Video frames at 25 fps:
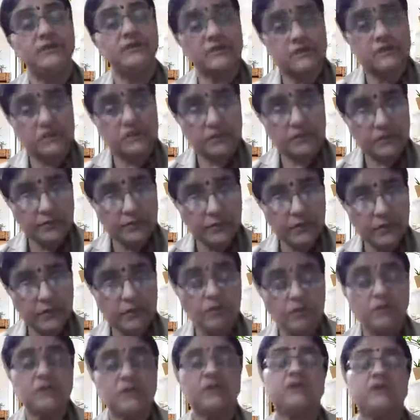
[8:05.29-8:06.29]

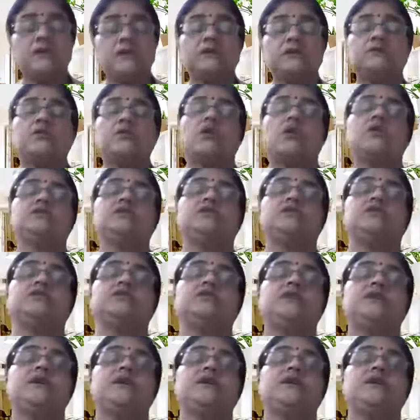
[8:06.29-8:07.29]
distribute this
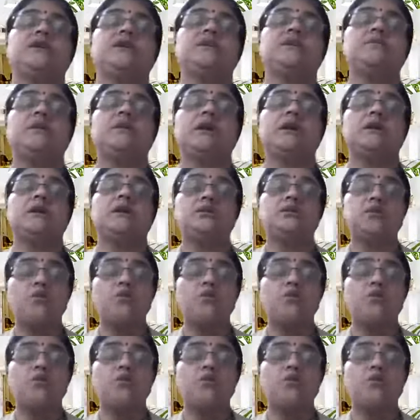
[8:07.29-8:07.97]
oxygenated blood